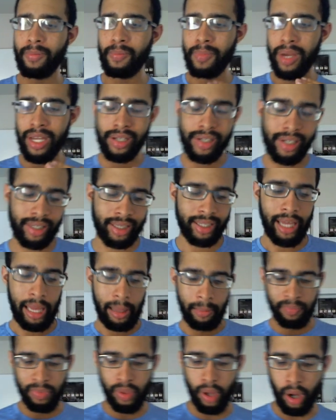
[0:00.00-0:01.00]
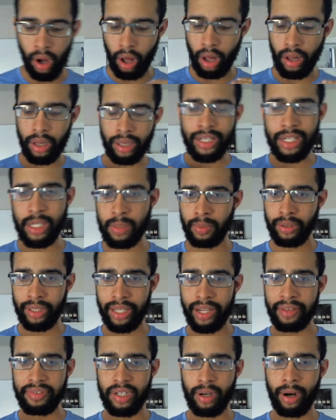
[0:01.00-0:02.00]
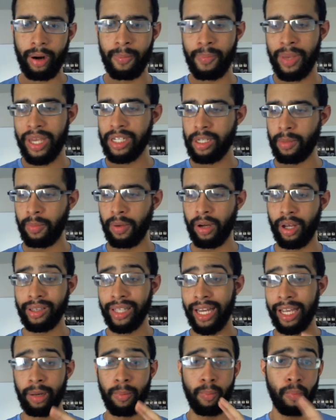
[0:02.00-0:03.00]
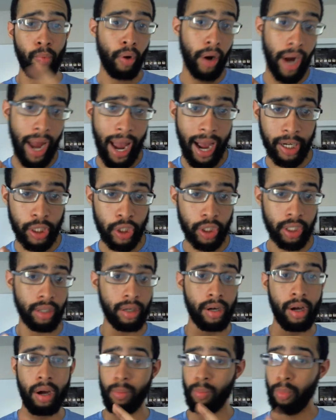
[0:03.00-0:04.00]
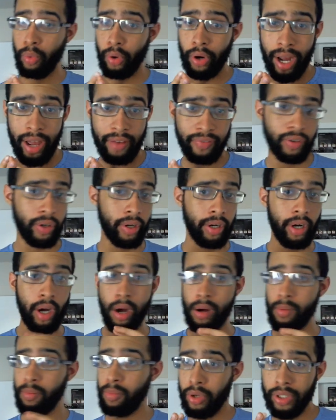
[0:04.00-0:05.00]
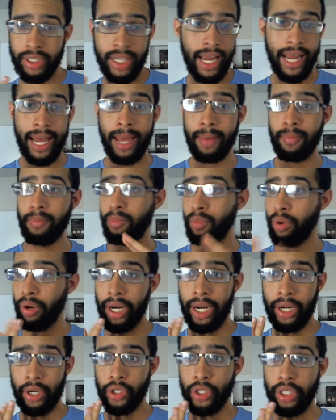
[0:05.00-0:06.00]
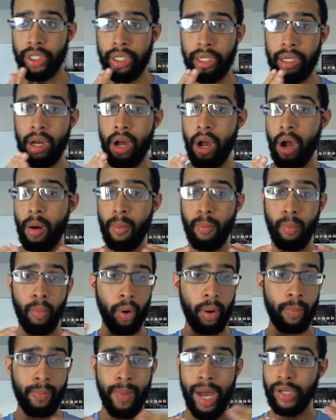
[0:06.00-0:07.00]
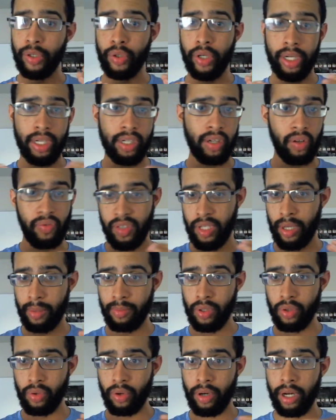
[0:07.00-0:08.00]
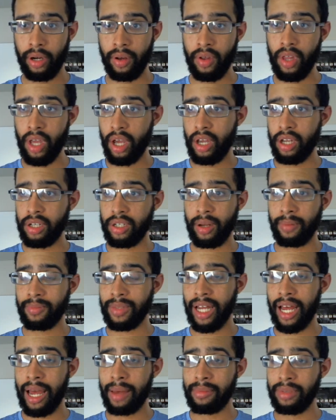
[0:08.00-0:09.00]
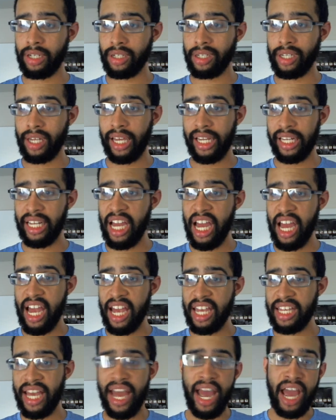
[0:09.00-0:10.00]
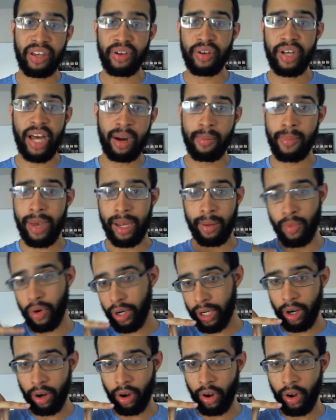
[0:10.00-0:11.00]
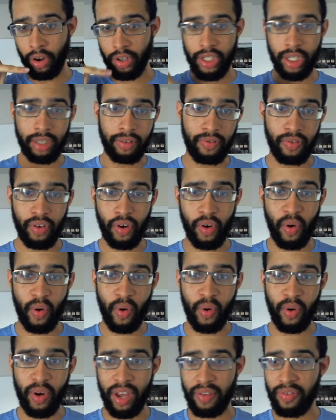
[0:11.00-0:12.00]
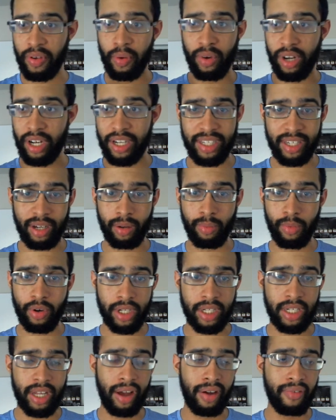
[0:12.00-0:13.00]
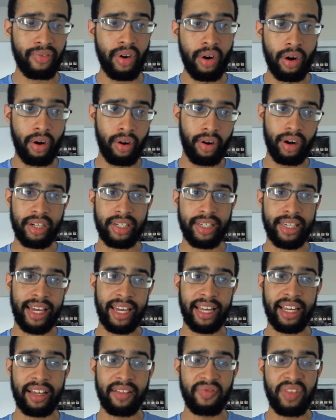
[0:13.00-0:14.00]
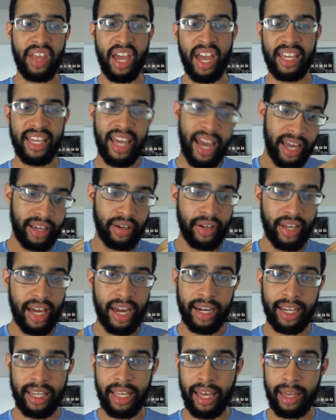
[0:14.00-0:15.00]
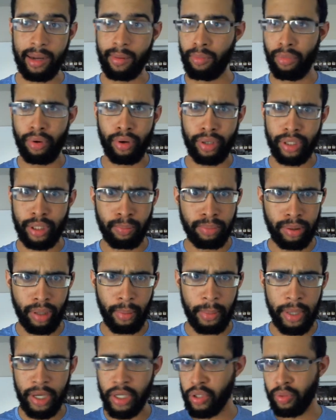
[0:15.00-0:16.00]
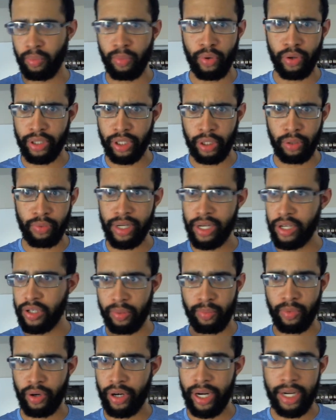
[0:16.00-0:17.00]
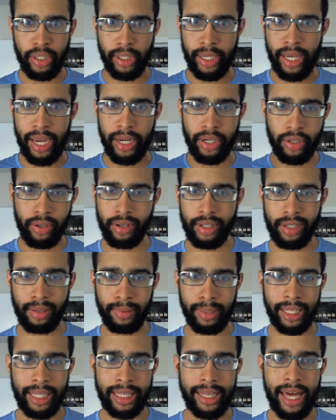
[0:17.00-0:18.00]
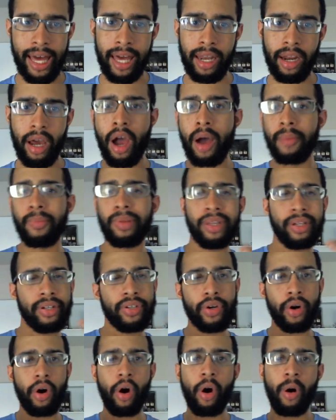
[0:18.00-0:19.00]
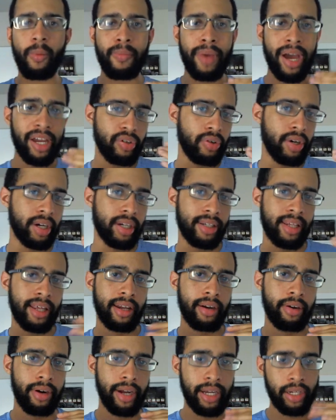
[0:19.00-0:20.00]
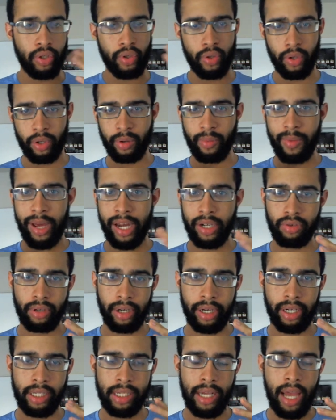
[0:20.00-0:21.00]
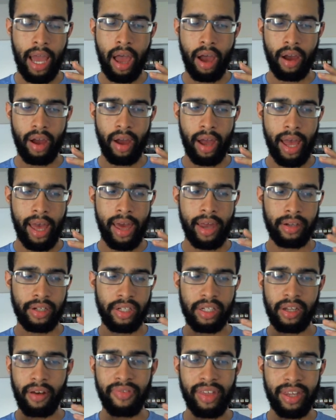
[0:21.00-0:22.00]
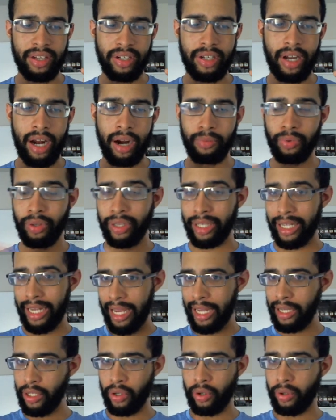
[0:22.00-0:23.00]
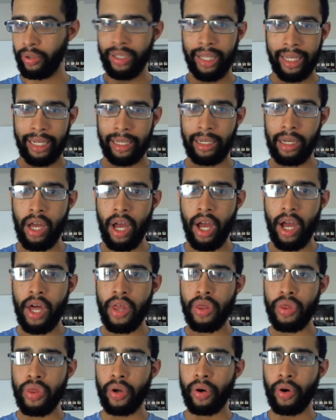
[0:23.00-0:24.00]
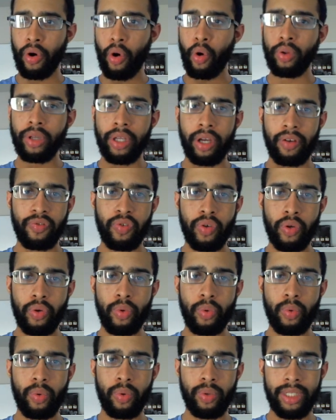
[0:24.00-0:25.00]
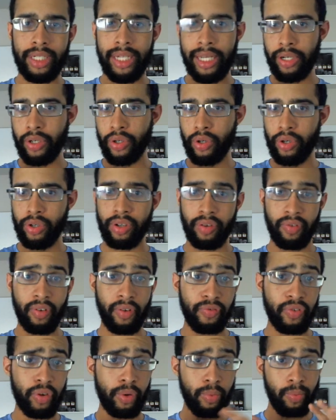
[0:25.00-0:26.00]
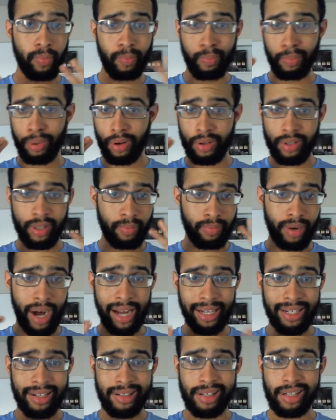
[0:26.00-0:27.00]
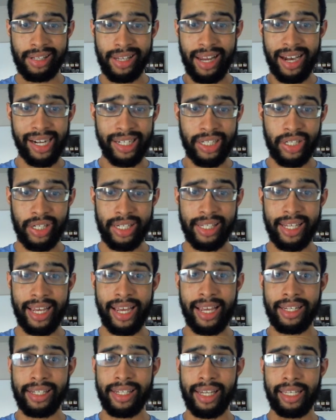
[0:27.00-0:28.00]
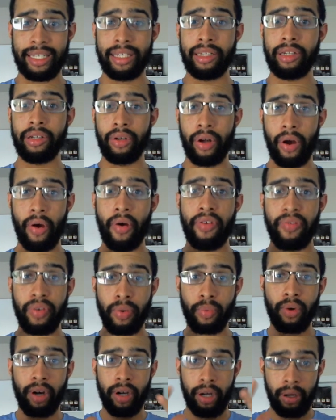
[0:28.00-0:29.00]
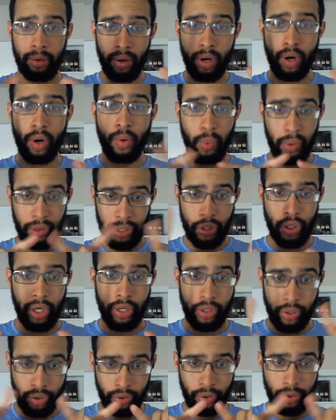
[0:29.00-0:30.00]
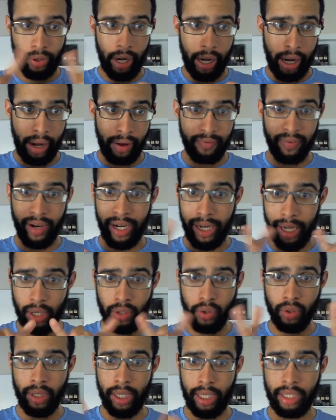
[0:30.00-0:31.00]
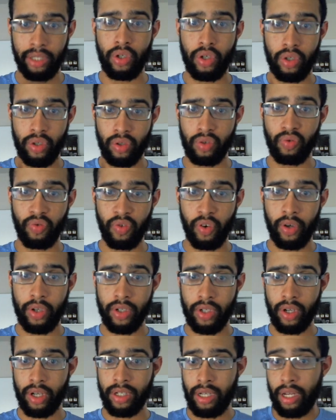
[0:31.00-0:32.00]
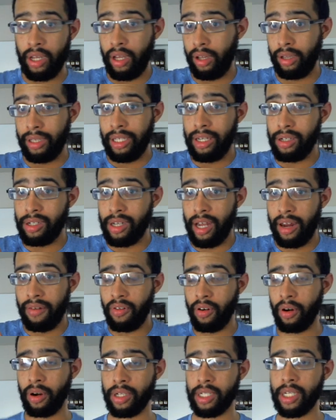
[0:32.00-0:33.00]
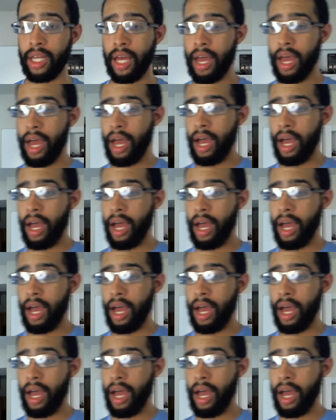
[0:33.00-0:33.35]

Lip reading: Basically, all these beliefs are based upon like more action, more effort, more time, more energy, more metrics of some sort. Sometimes it's like, yeah, you got to make more calls on the phone if you want to sell more stuff, or it's like, yeah, you got to get more diplomas or more degrees or more education or something like that. But these are all metrics that are external metrics and stuff that's not really internal. Like, there are only a few teachers and a few books and practices that actually say it's like, if you want to really change your financial thing, just focus on the inside first.